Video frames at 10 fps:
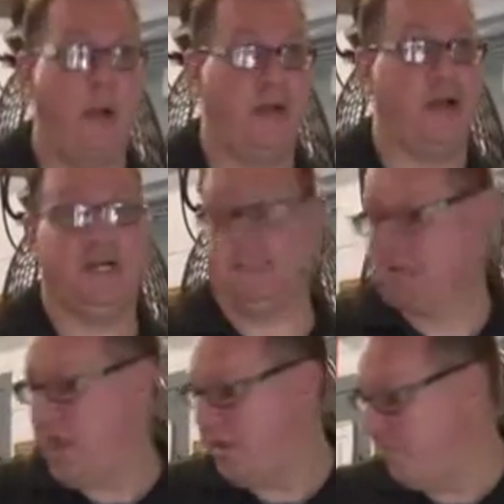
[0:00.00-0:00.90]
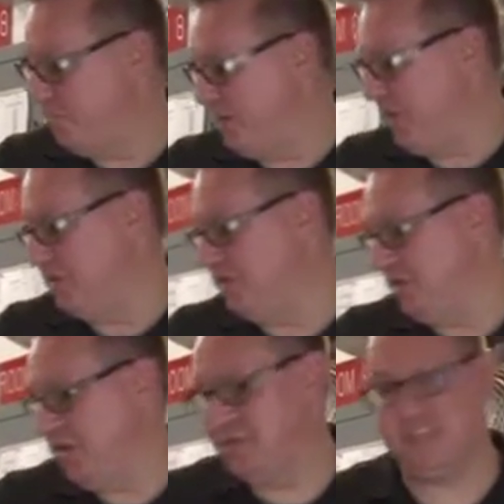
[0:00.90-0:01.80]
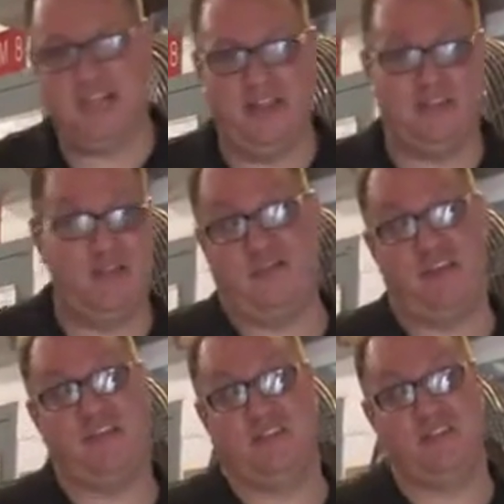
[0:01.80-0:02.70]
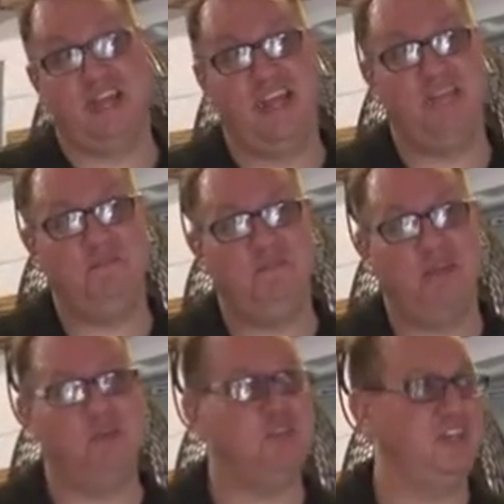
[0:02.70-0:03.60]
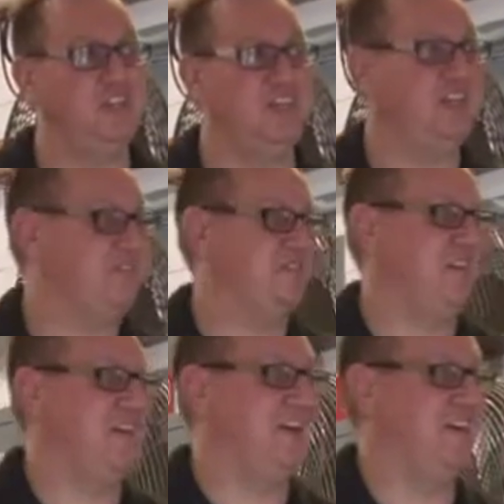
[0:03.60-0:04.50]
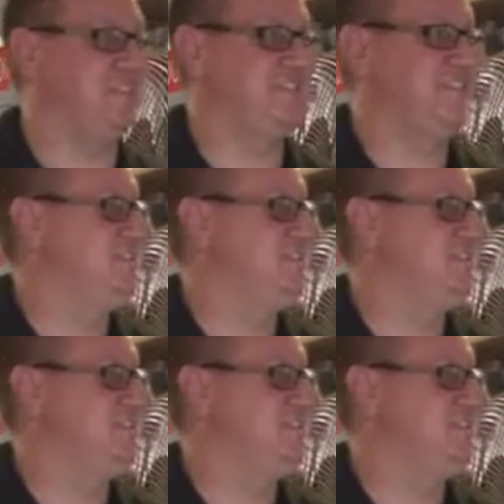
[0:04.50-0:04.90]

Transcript: The cost. So you understand the effectiveness study. How much do you think an effectiveness study costs?